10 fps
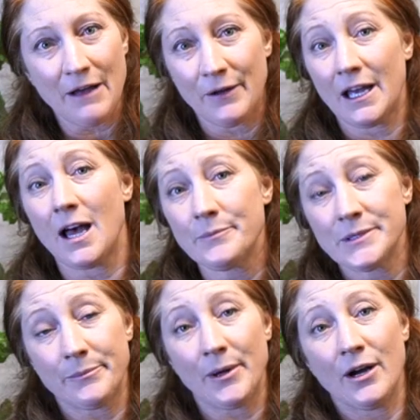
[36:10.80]
how it
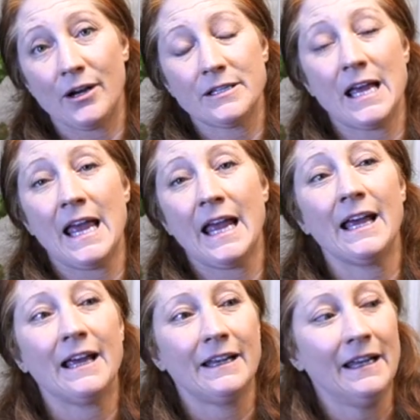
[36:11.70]
comes apart
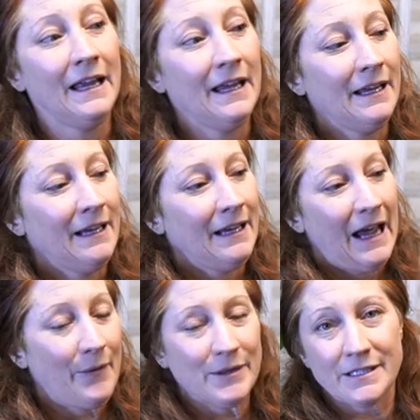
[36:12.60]
and
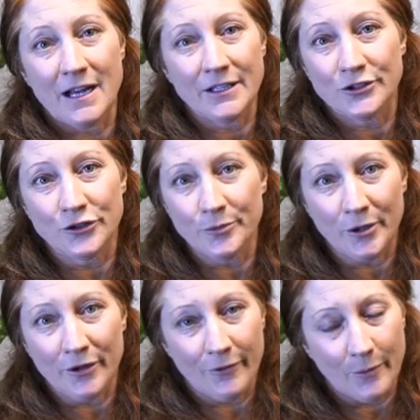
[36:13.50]
how it's not
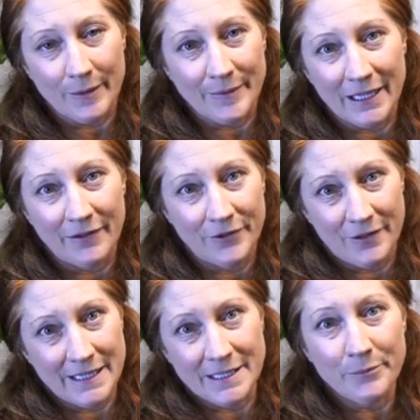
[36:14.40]
super overwhelming if you
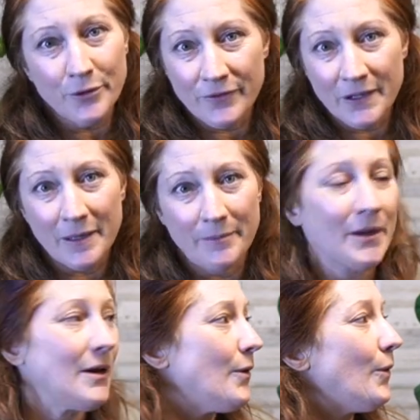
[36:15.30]
need to move
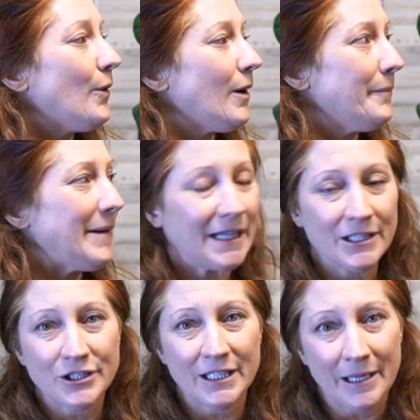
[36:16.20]
them or
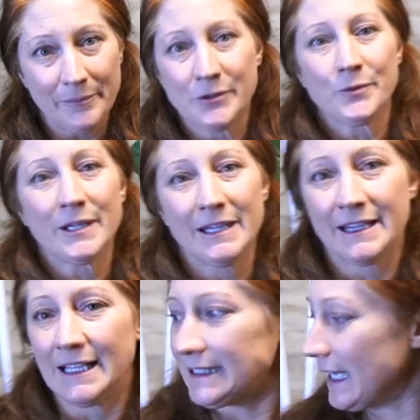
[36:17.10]
manage them. It's one of the
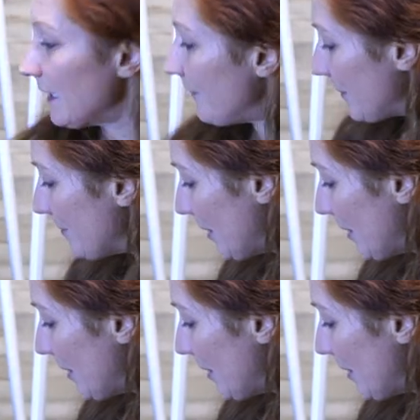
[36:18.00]
things I love the